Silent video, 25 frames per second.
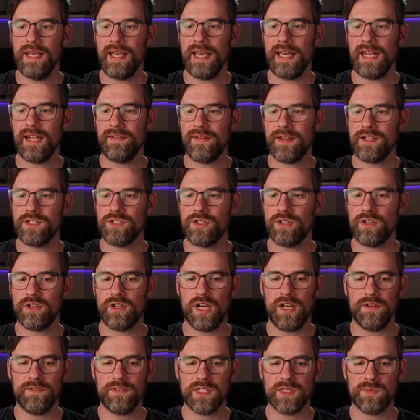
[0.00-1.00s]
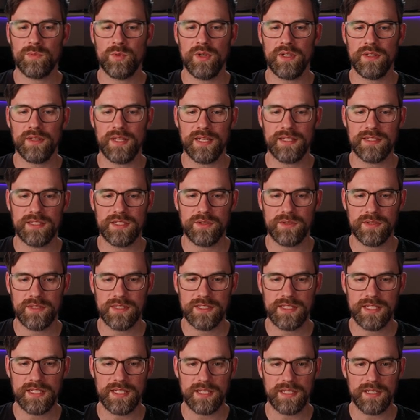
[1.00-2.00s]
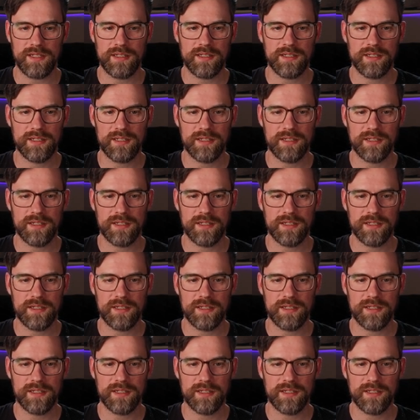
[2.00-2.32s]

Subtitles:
And if I turn off these point lights, you'll see